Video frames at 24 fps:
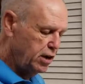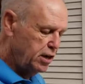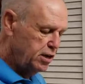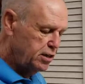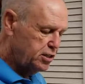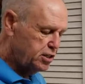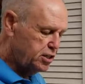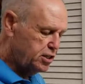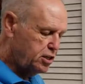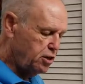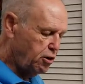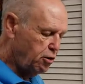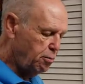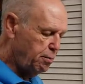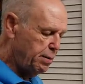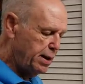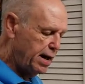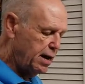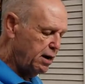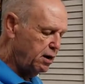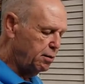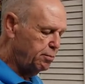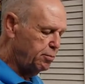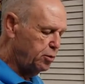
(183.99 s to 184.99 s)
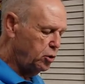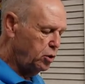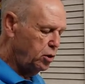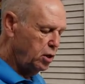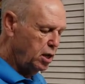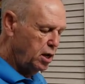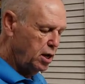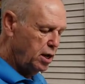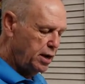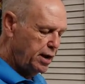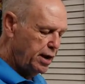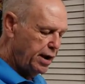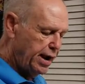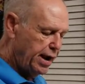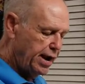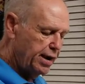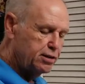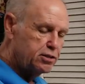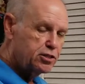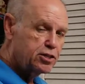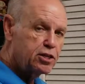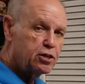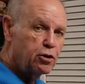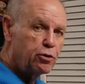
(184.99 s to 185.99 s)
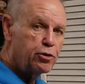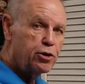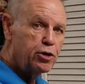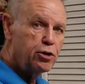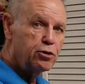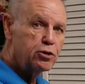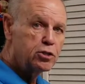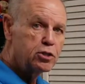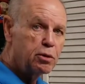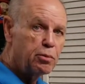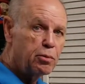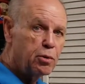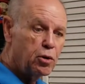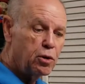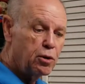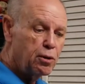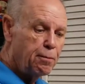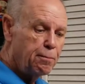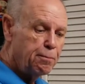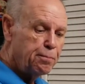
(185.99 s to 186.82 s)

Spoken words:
still malleable, and still usable.